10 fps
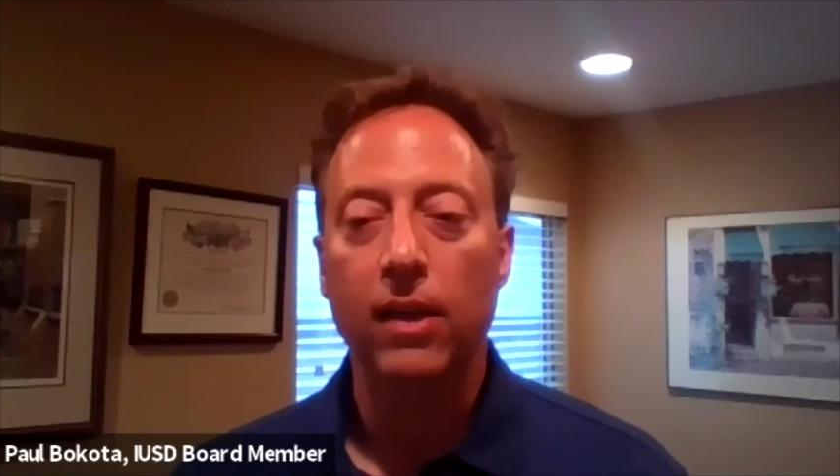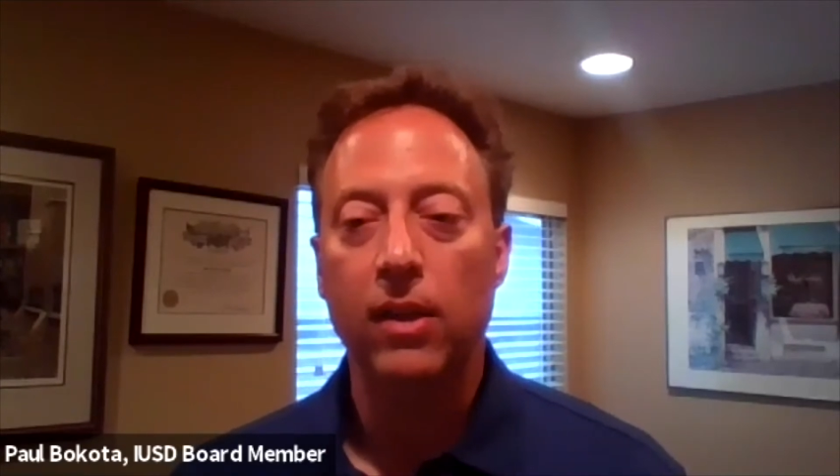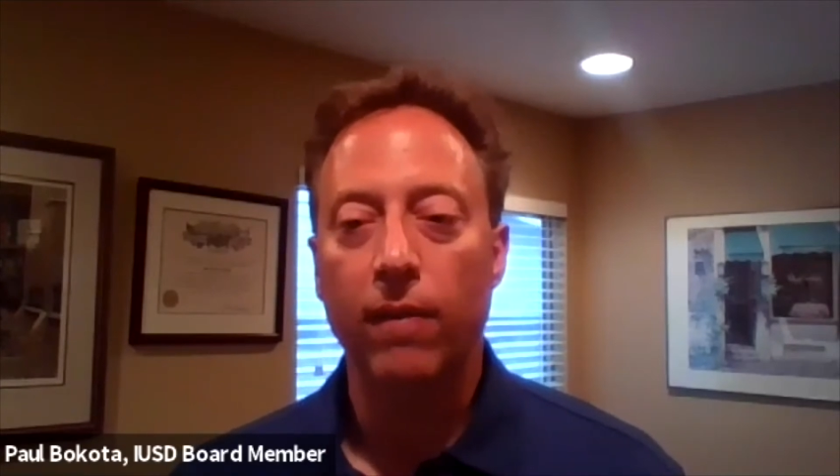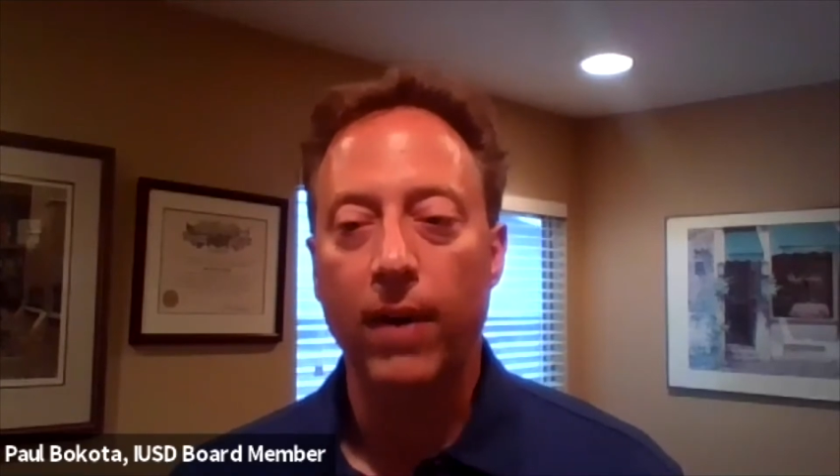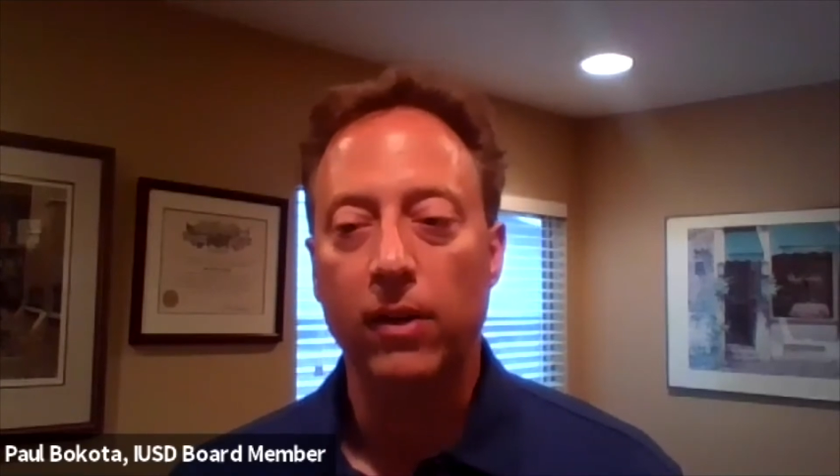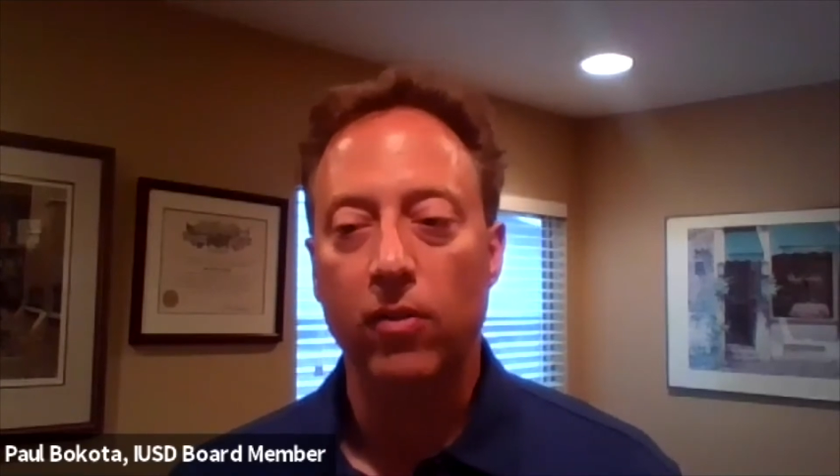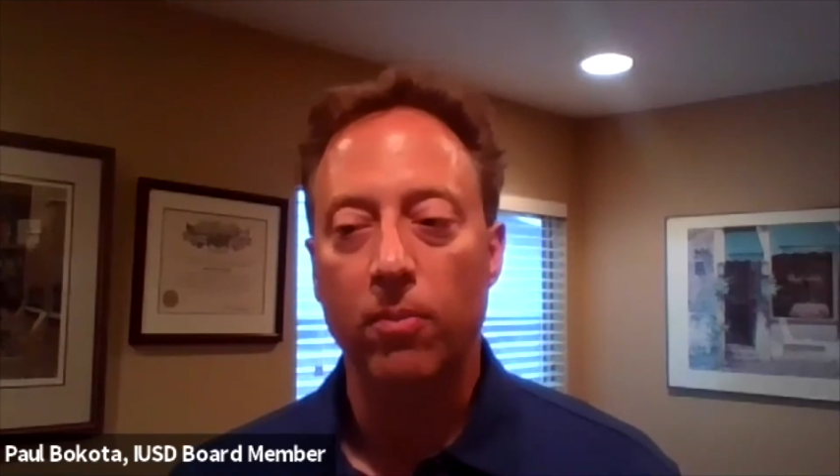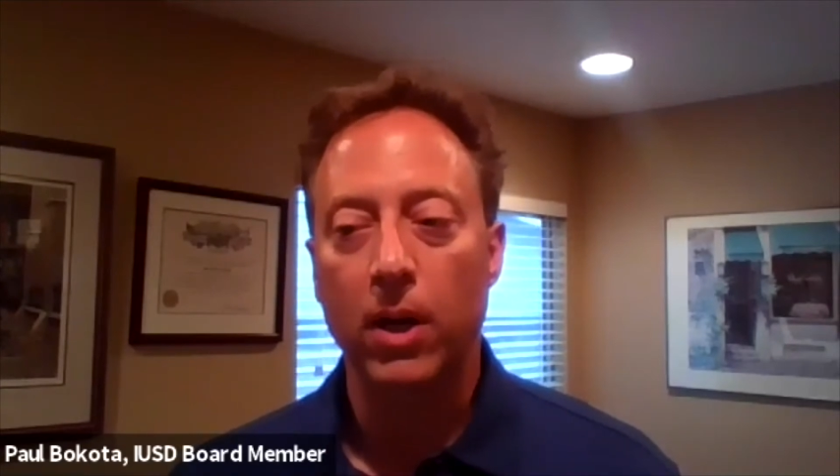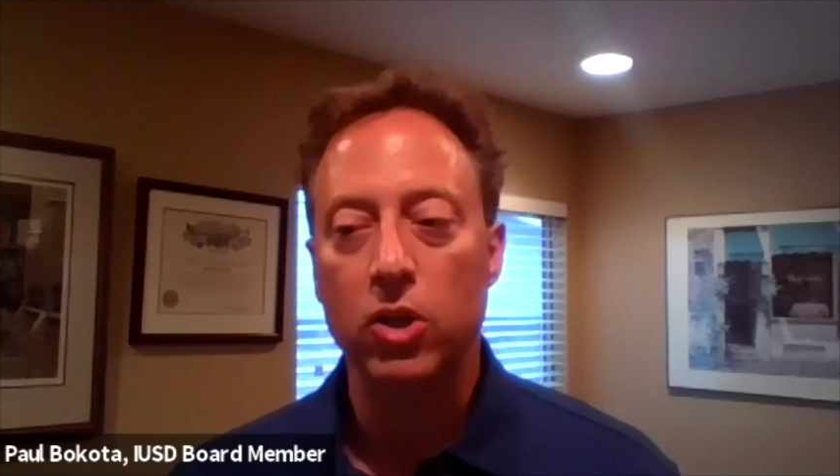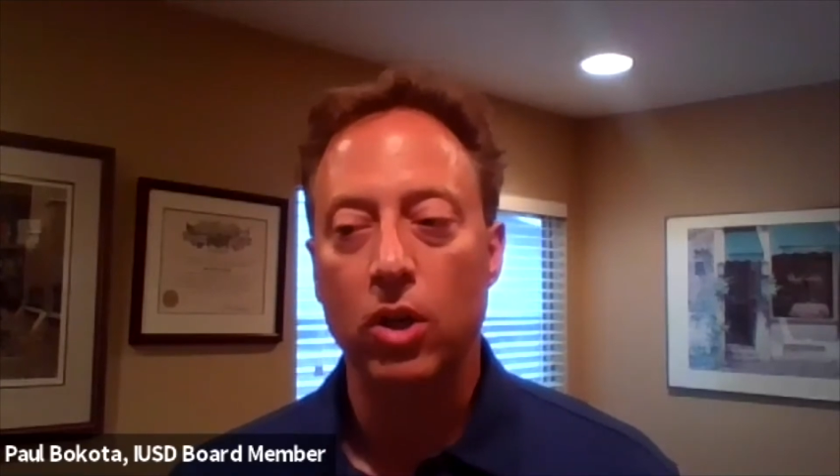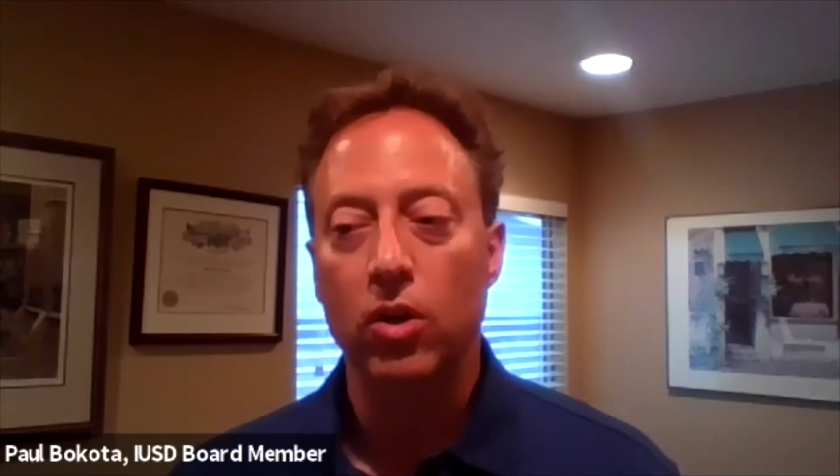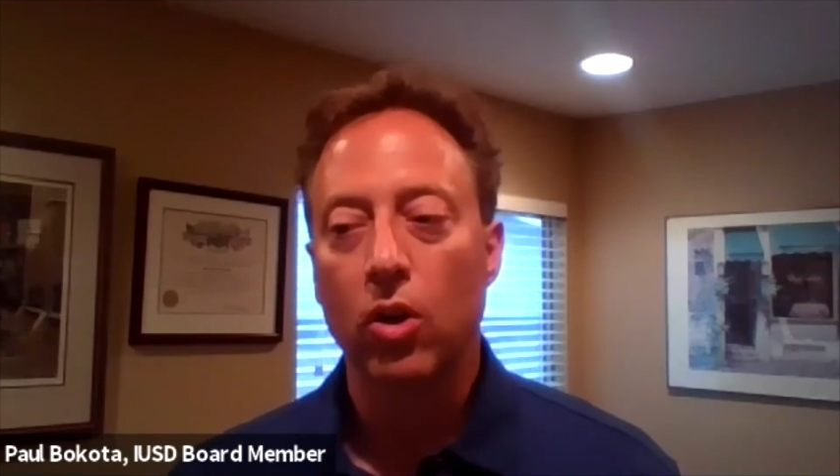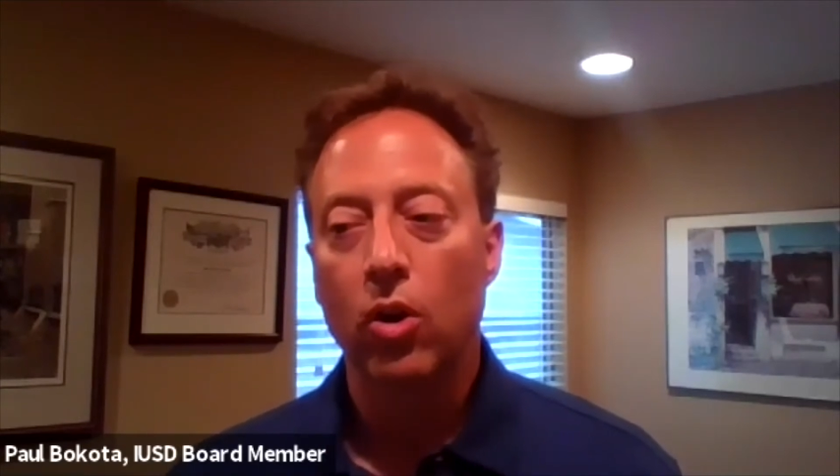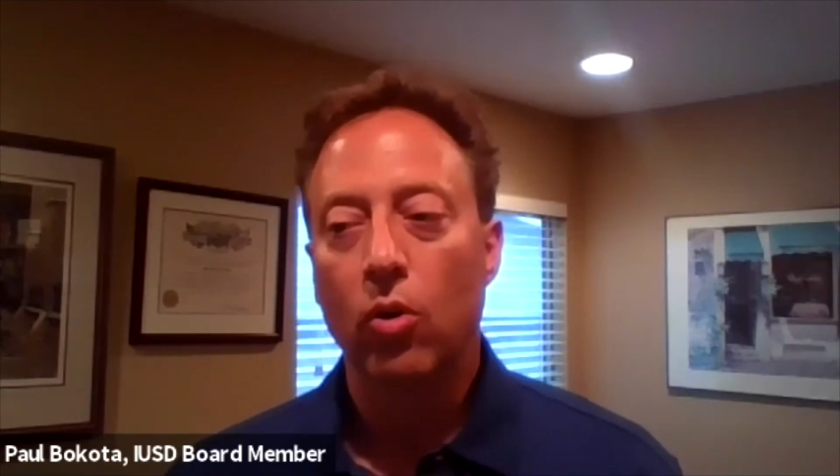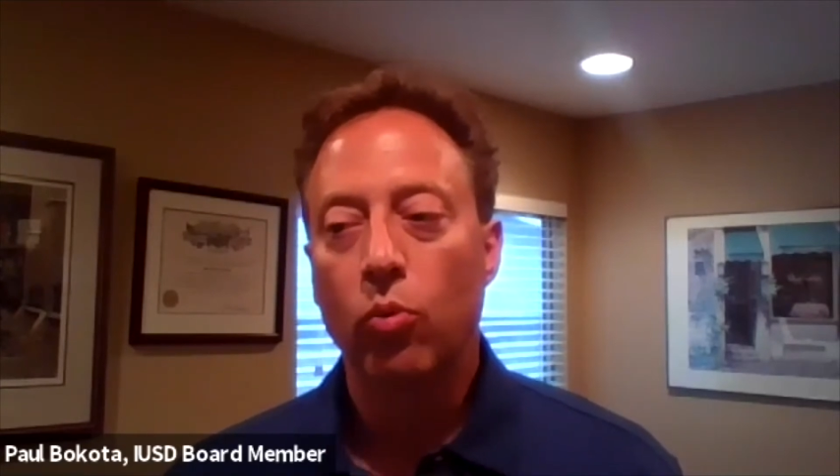the effects of the budget,
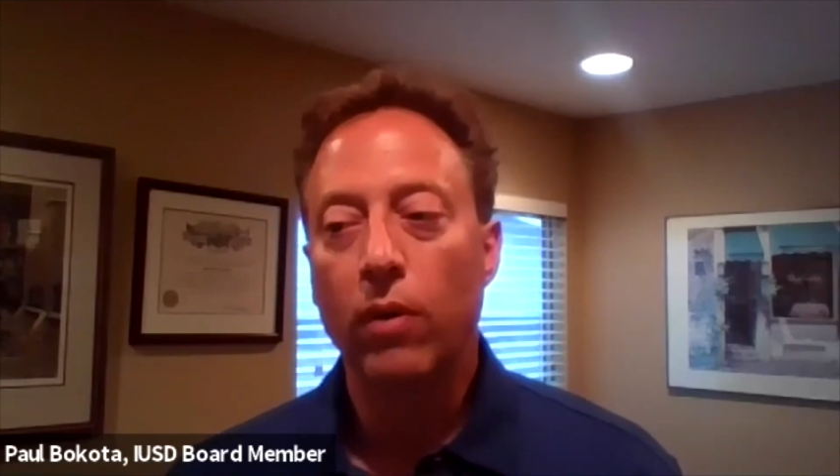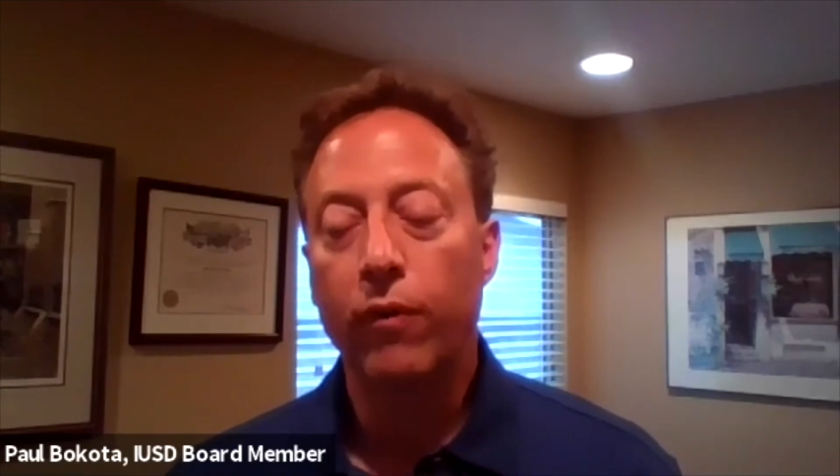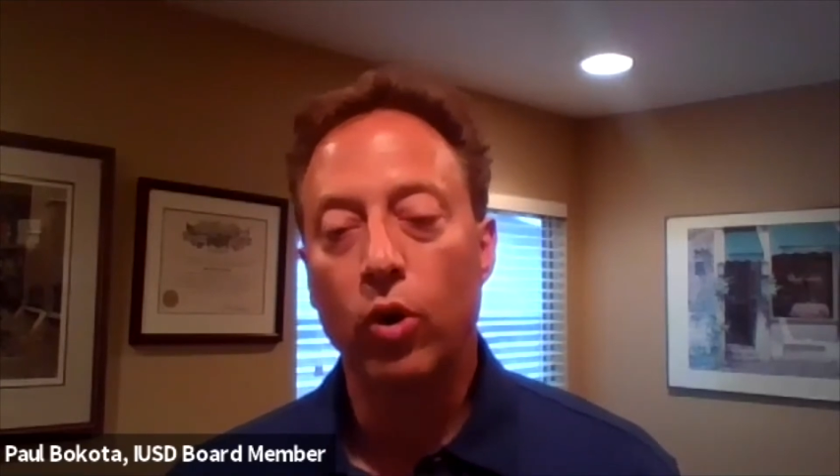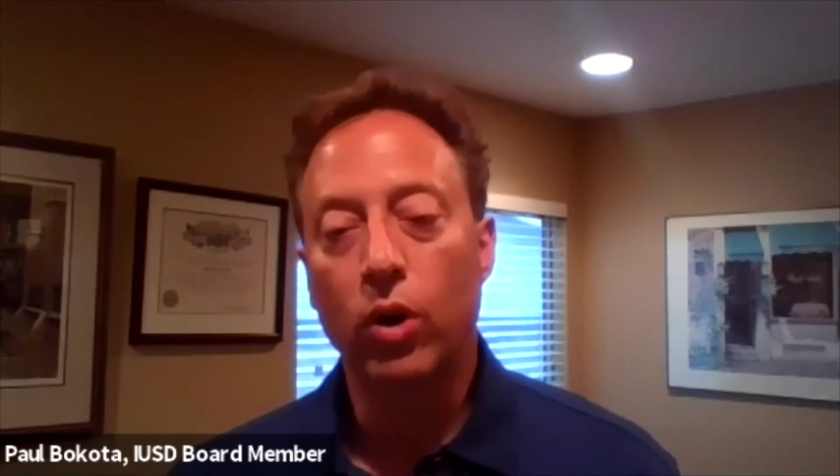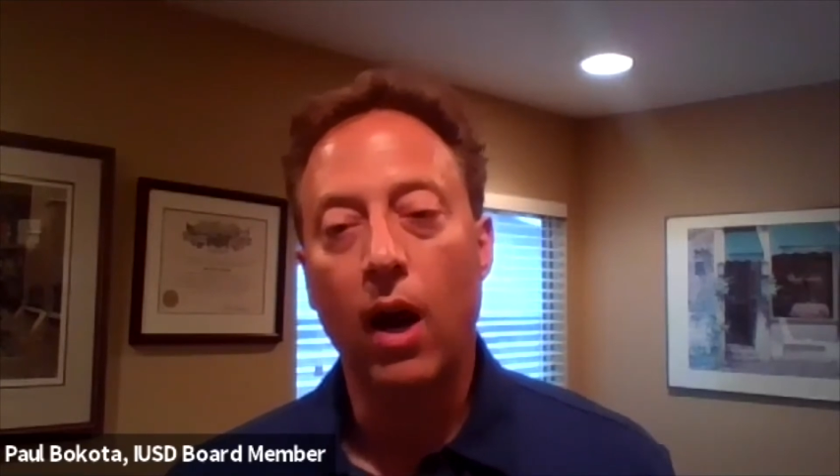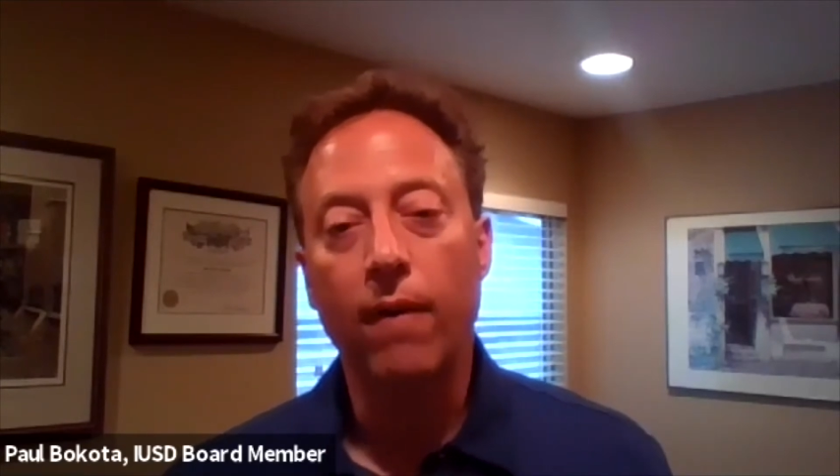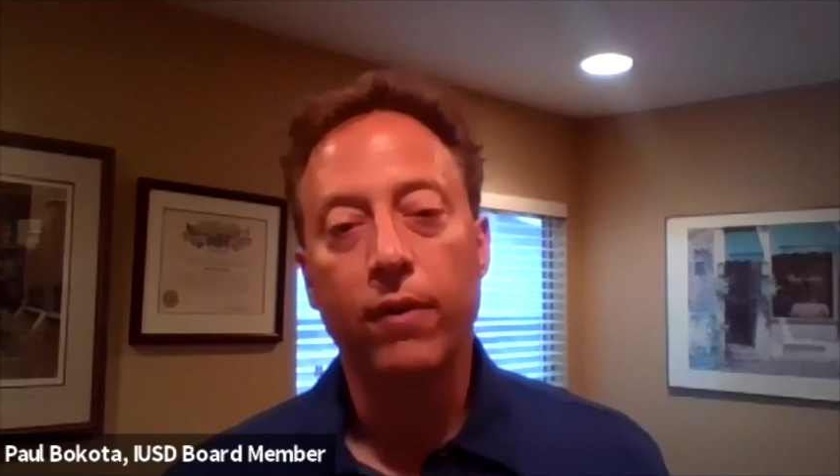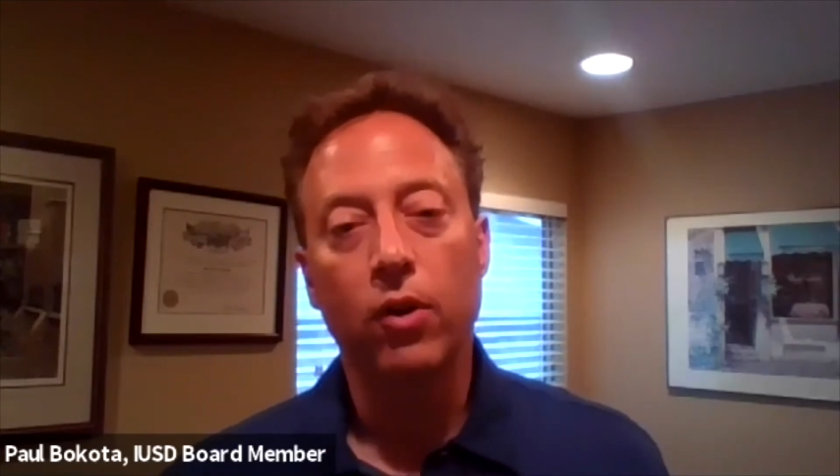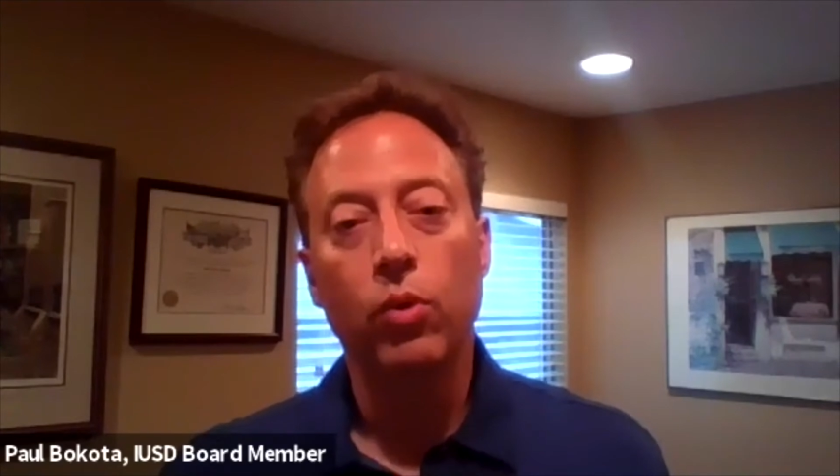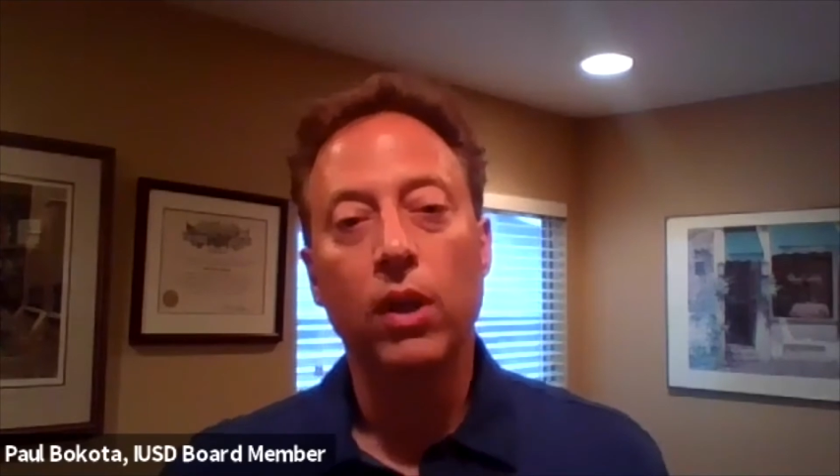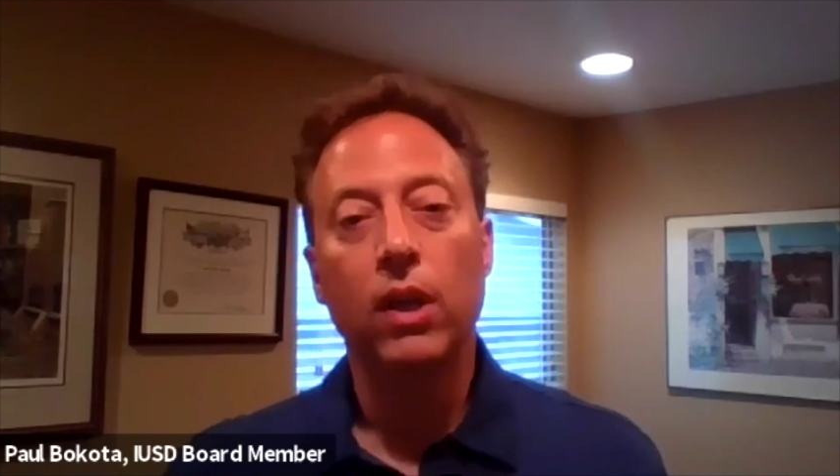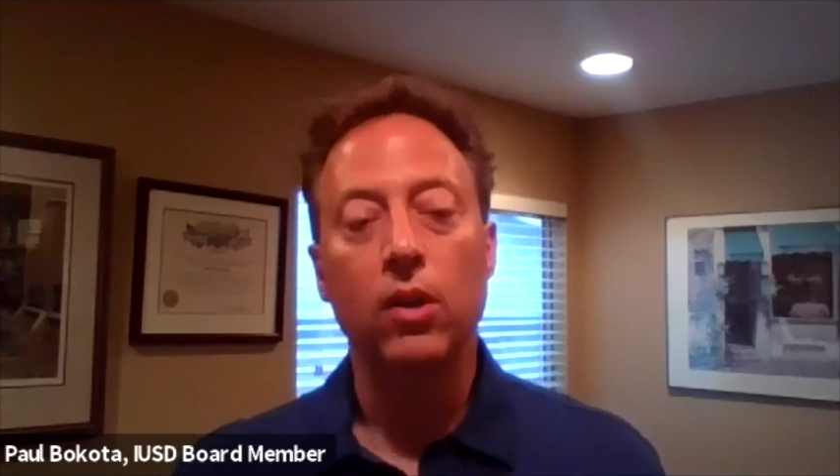we feel confident we